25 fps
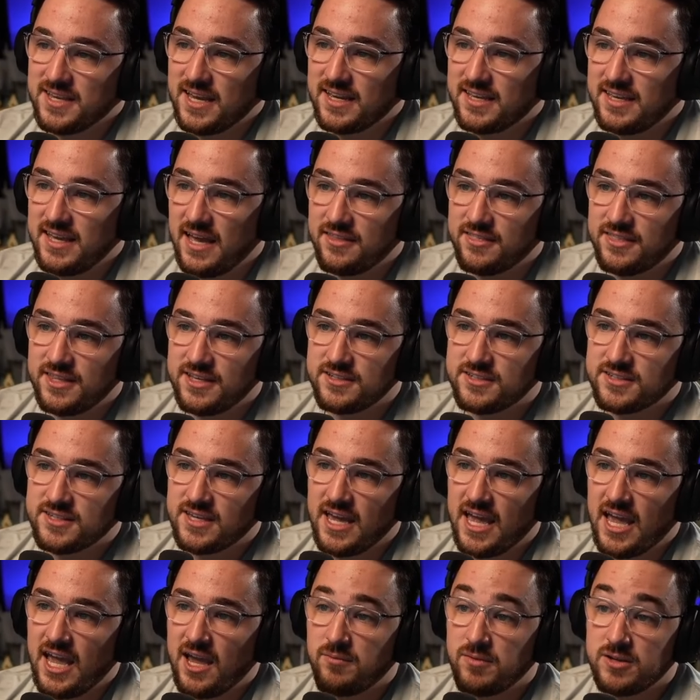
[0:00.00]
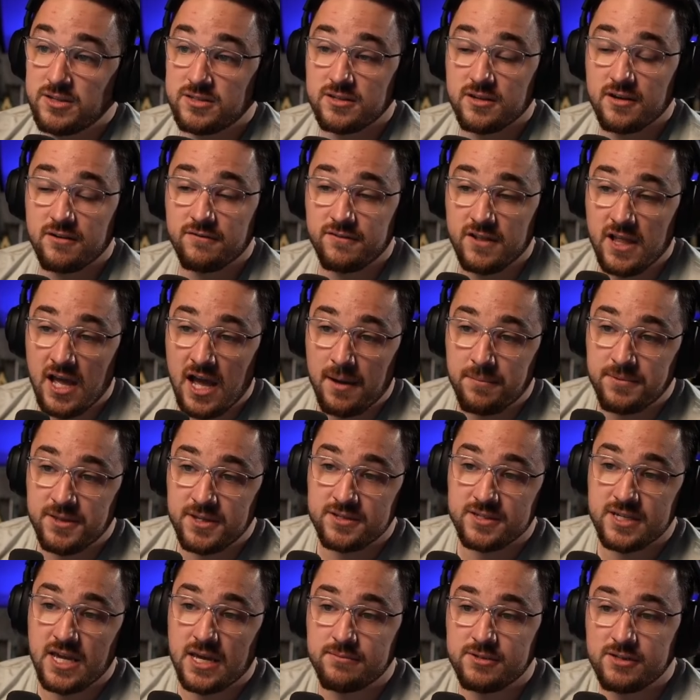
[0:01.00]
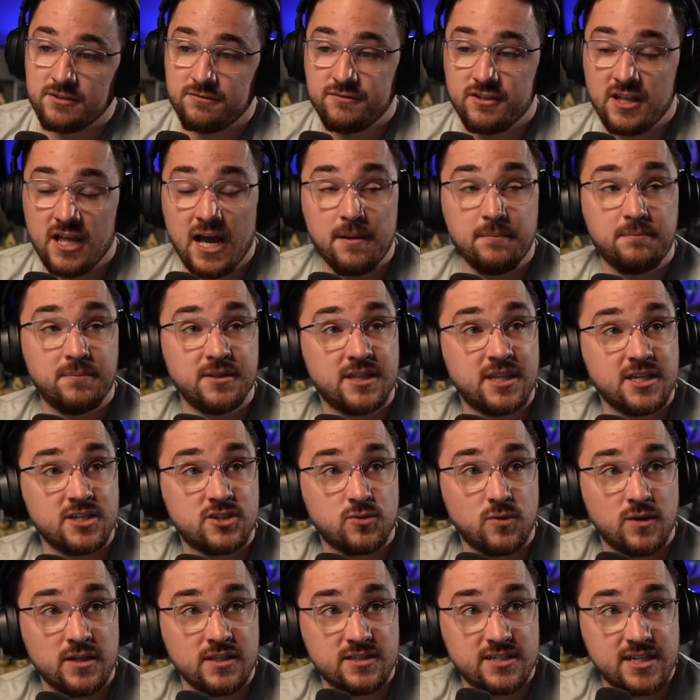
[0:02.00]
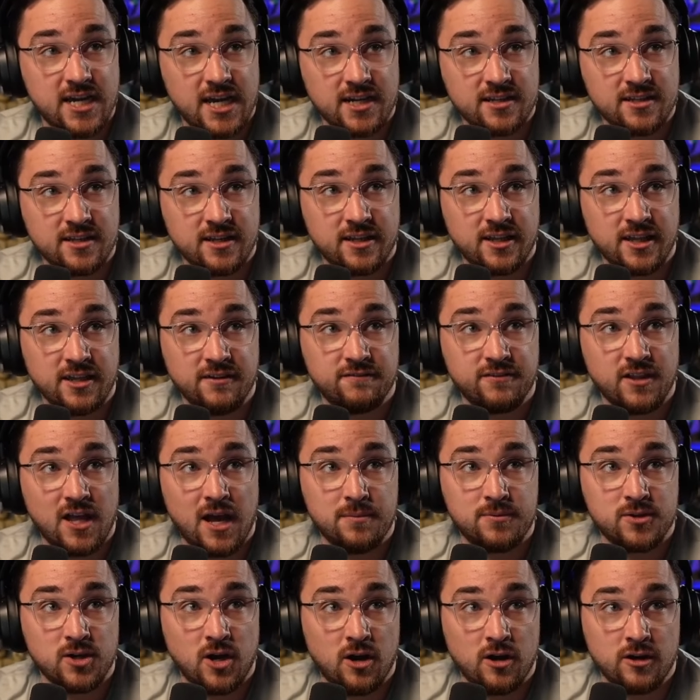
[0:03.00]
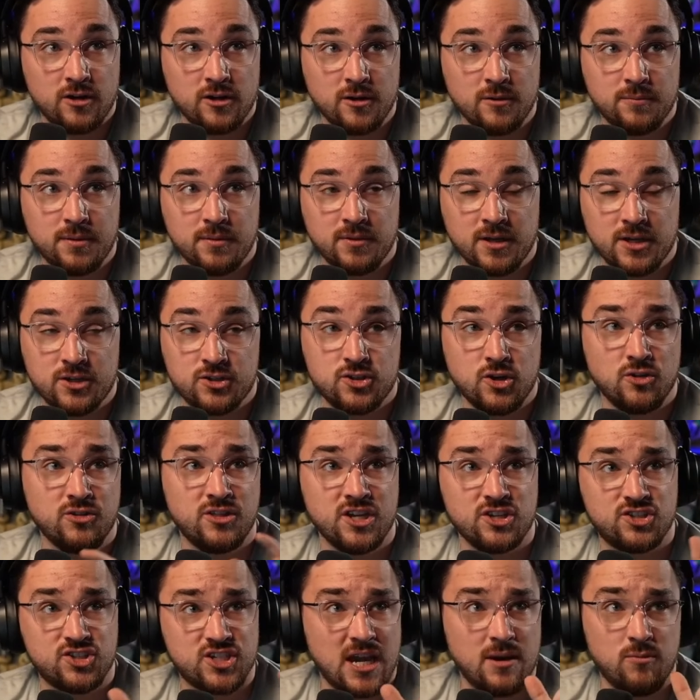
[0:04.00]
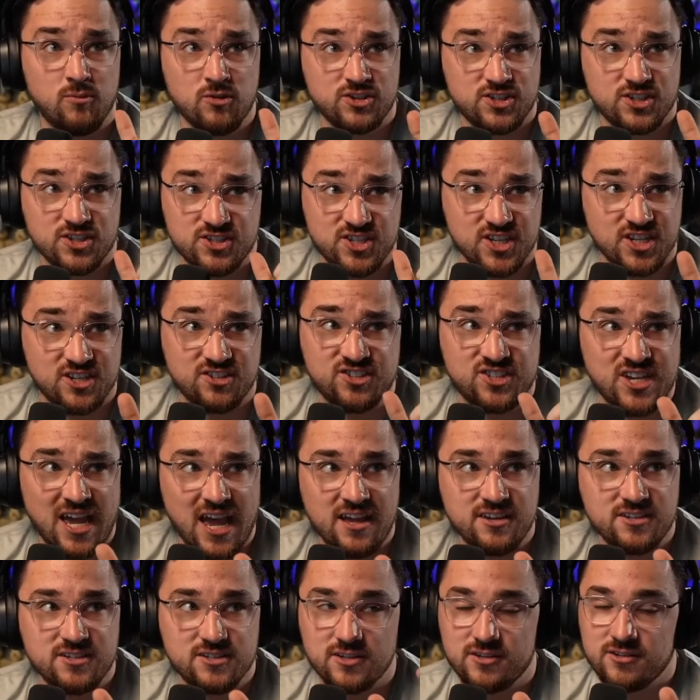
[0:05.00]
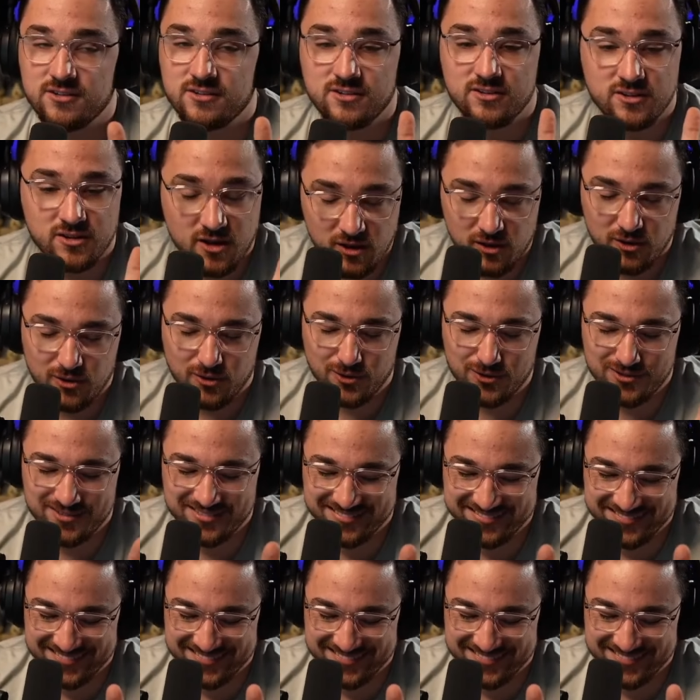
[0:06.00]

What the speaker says: like, yeah, this game is a flop, this game's a flop, but this one technically flopped harder. People are like, so this game was a success? No.